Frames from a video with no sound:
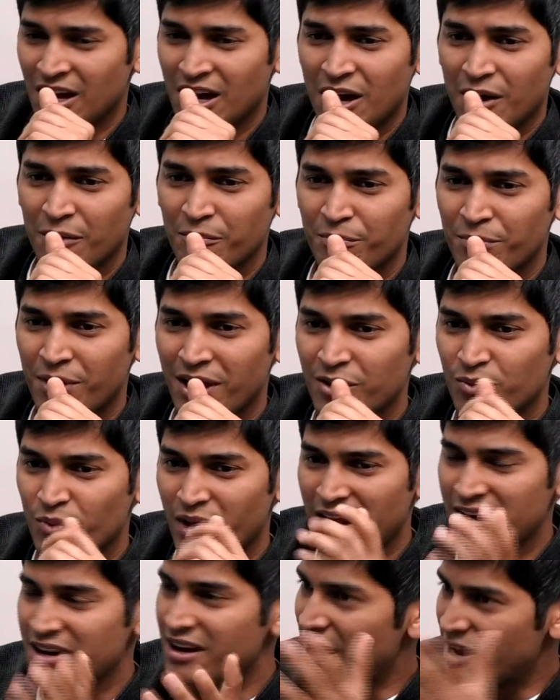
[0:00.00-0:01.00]
But when I
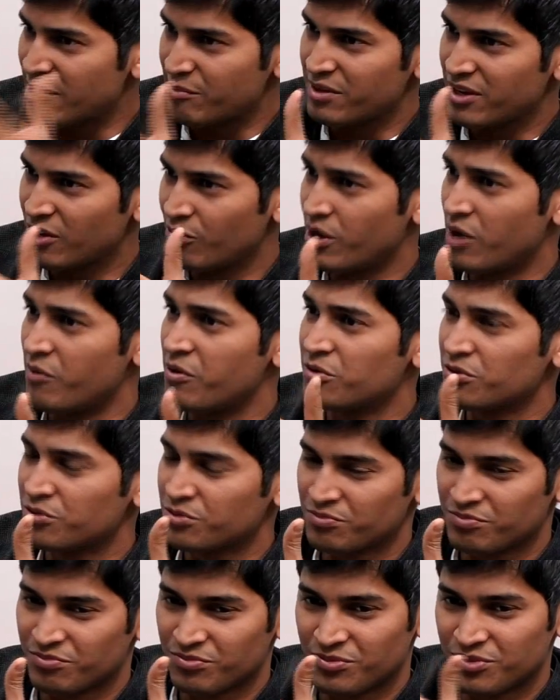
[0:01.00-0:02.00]
did IB, or when I went to
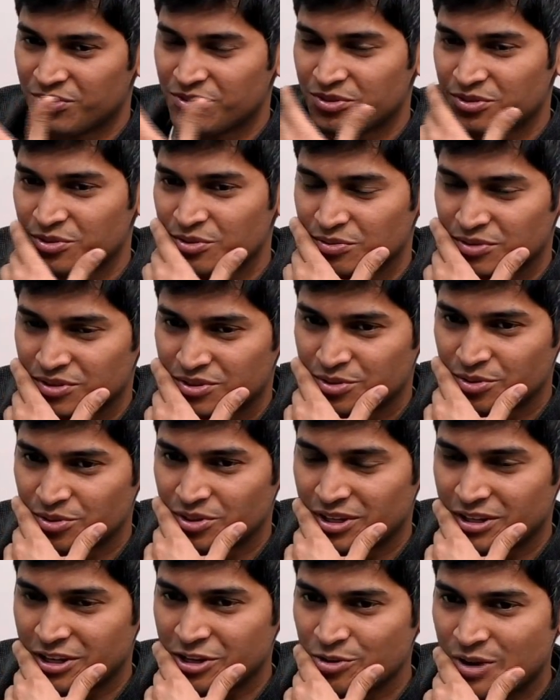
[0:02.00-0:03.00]
school in
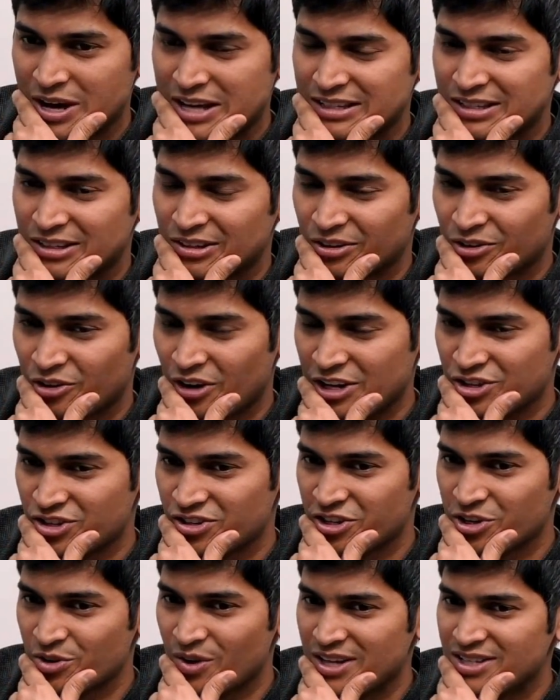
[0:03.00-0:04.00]
the US or college in the
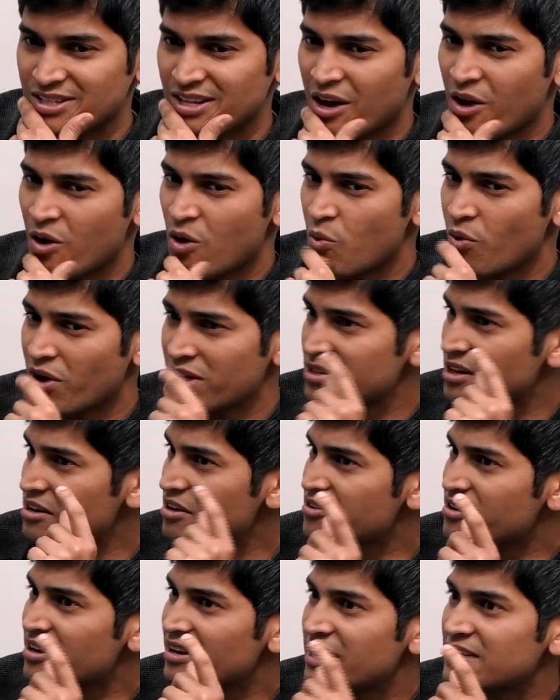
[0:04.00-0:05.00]
US, what I started
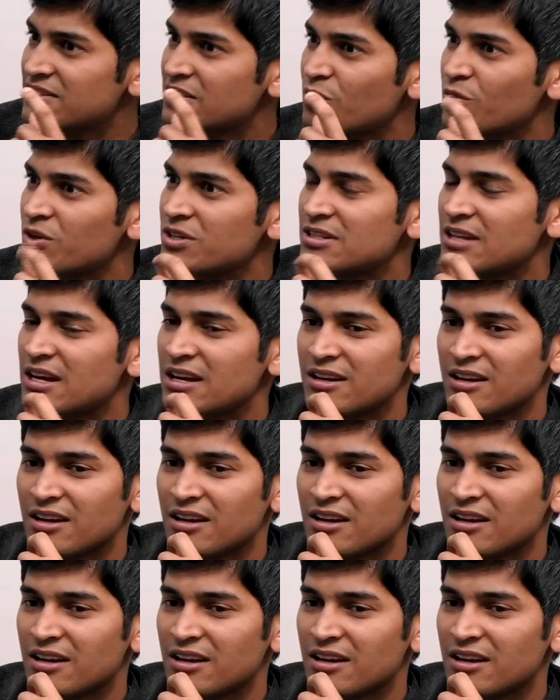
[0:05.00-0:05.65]
realizing was that